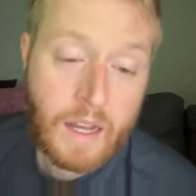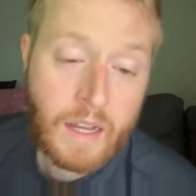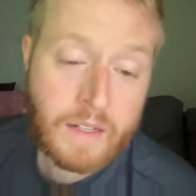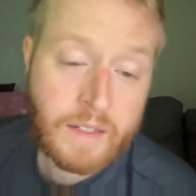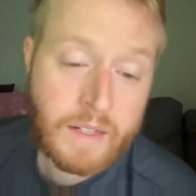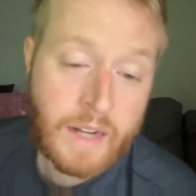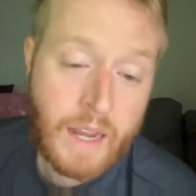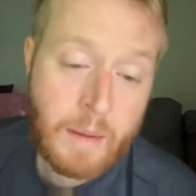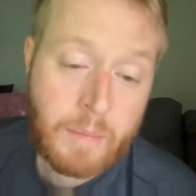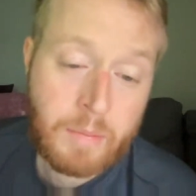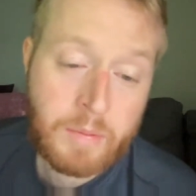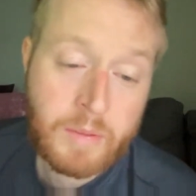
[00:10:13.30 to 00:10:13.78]

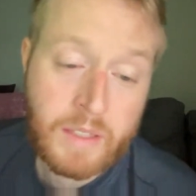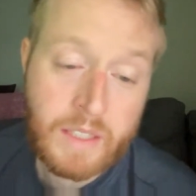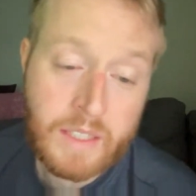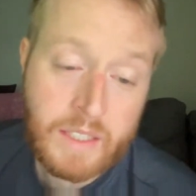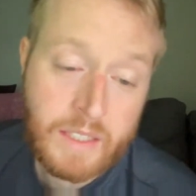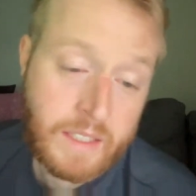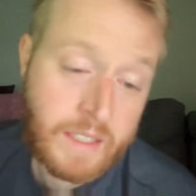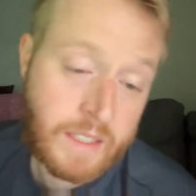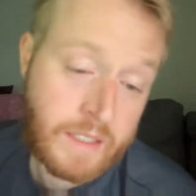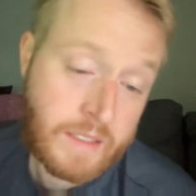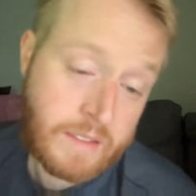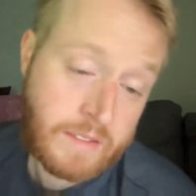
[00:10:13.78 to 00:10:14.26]

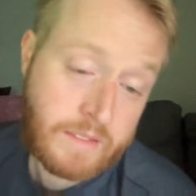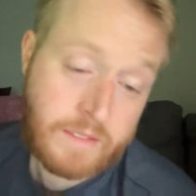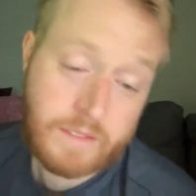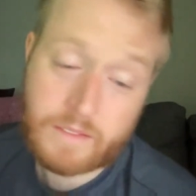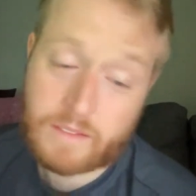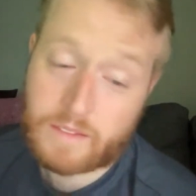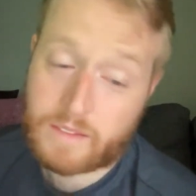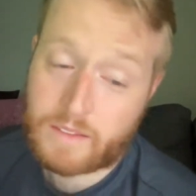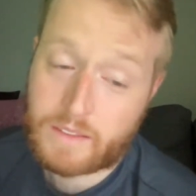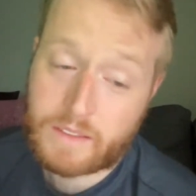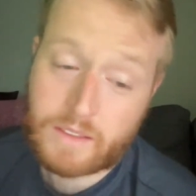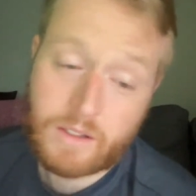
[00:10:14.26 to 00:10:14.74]
Napoli can
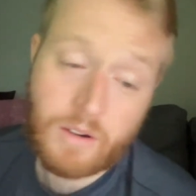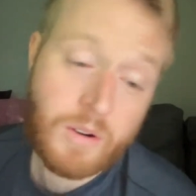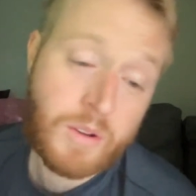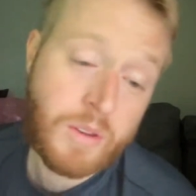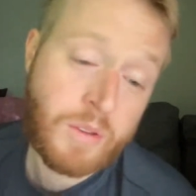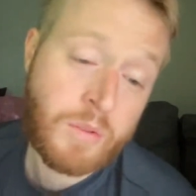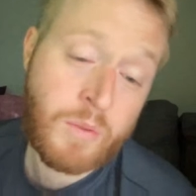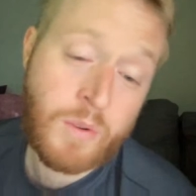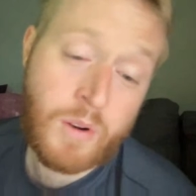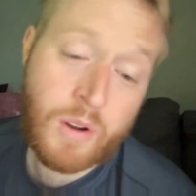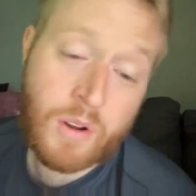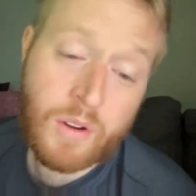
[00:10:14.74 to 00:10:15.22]
go
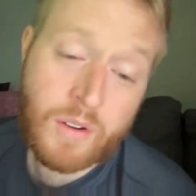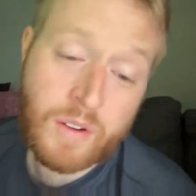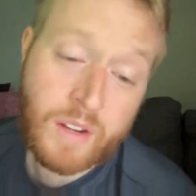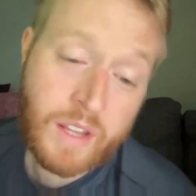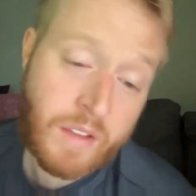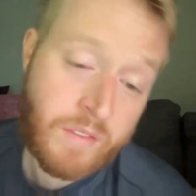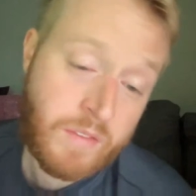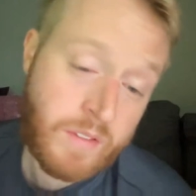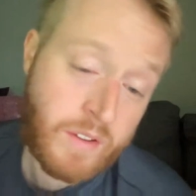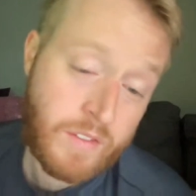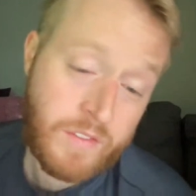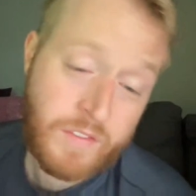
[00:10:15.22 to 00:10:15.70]
on the road,
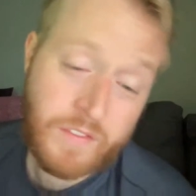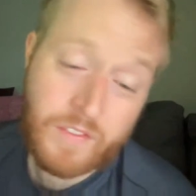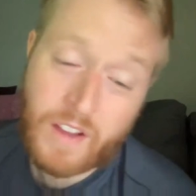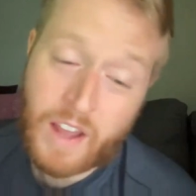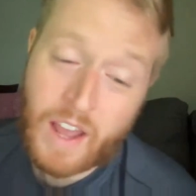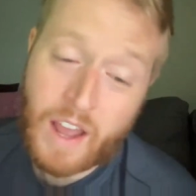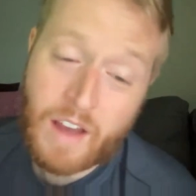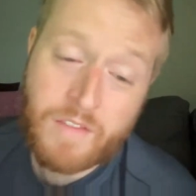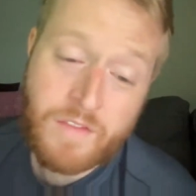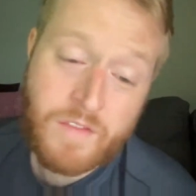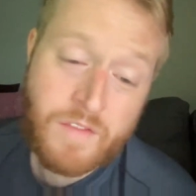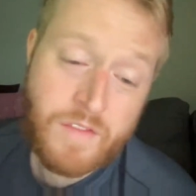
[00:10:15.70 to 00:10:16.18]
giving a
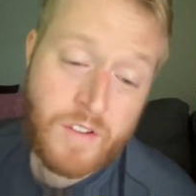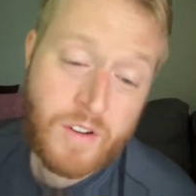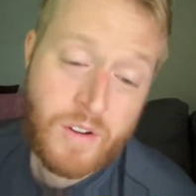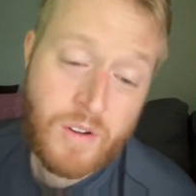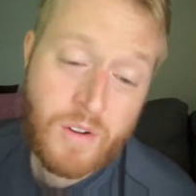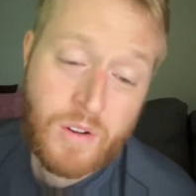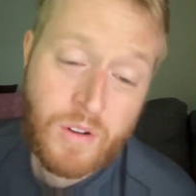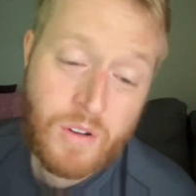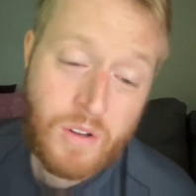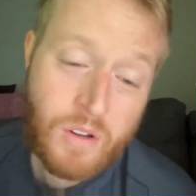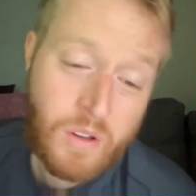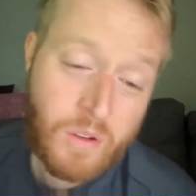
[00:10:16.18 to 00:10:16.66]
half of a
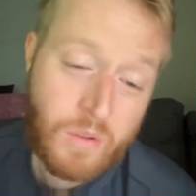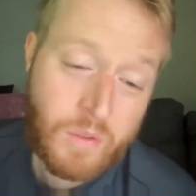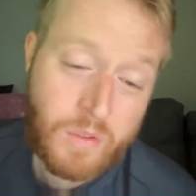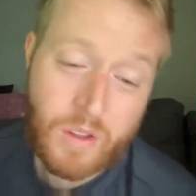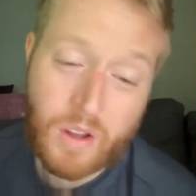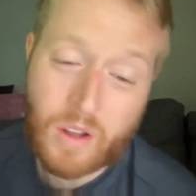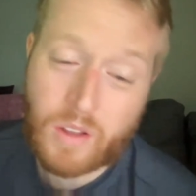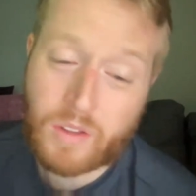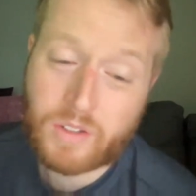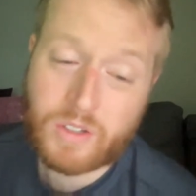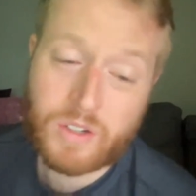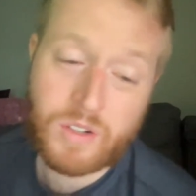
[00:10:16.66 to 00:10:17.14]
goal with
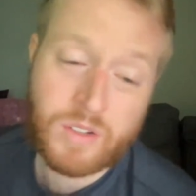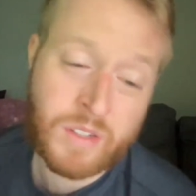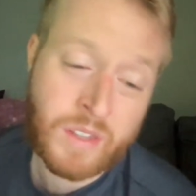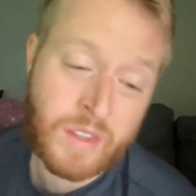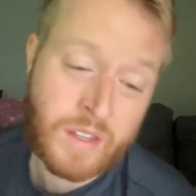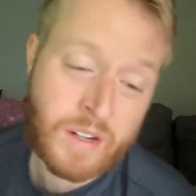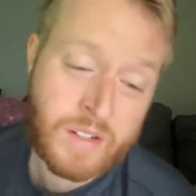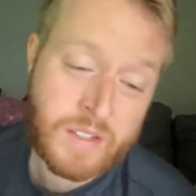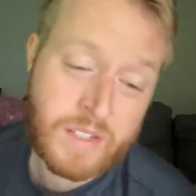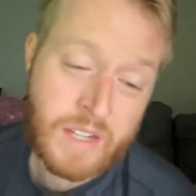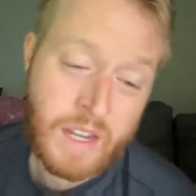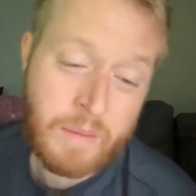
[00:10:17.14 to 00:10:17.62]
all the juice on
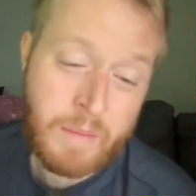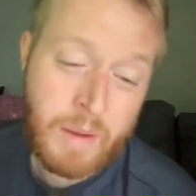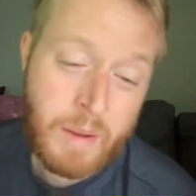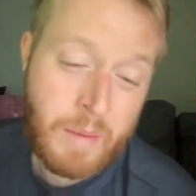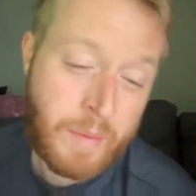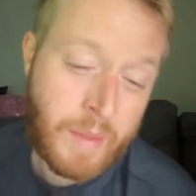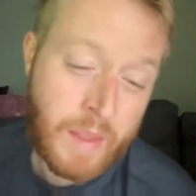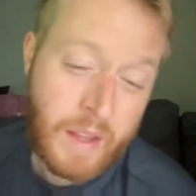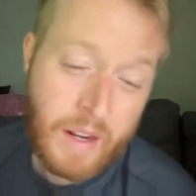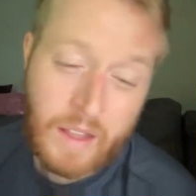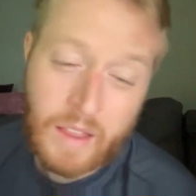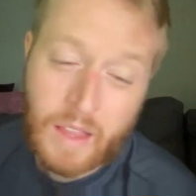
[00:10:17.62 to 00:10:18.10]
their side.
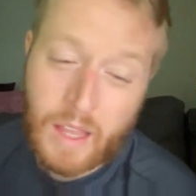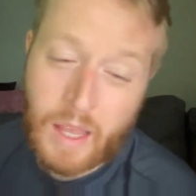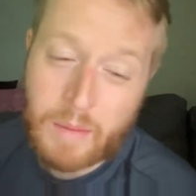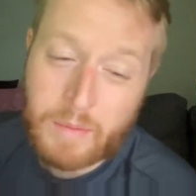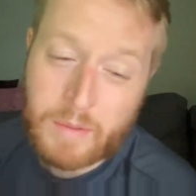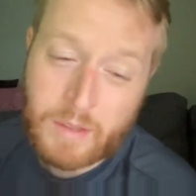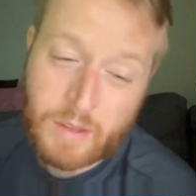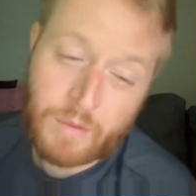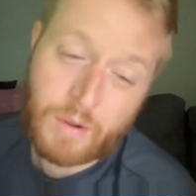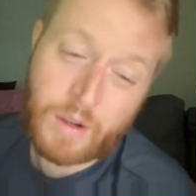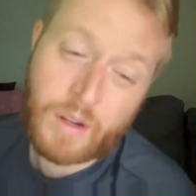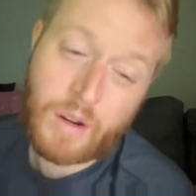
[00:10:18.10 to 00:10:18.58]
Maybe that
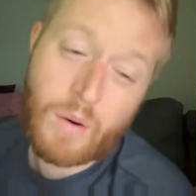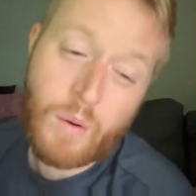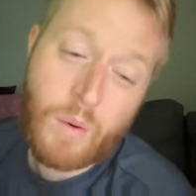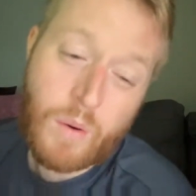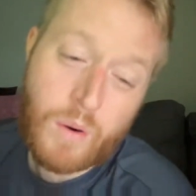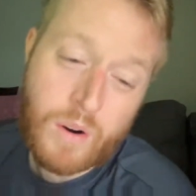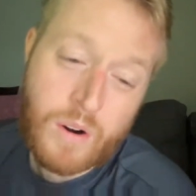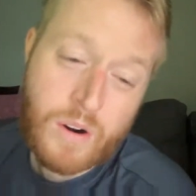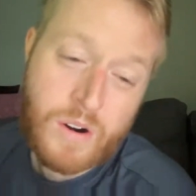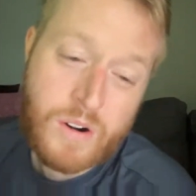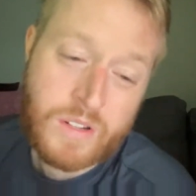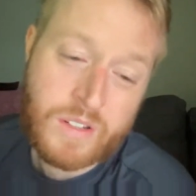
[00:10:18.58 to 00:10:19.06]
climbs
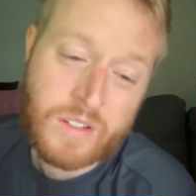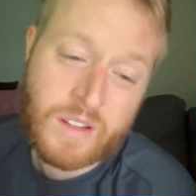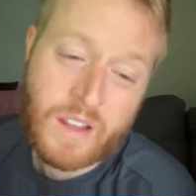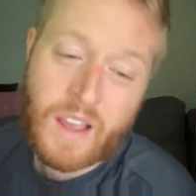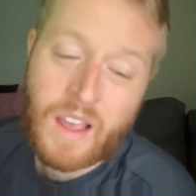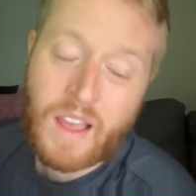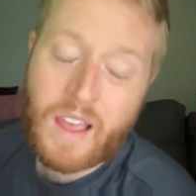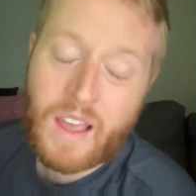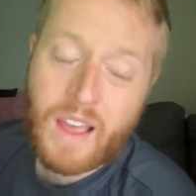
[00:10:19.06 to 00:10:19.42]
3/4.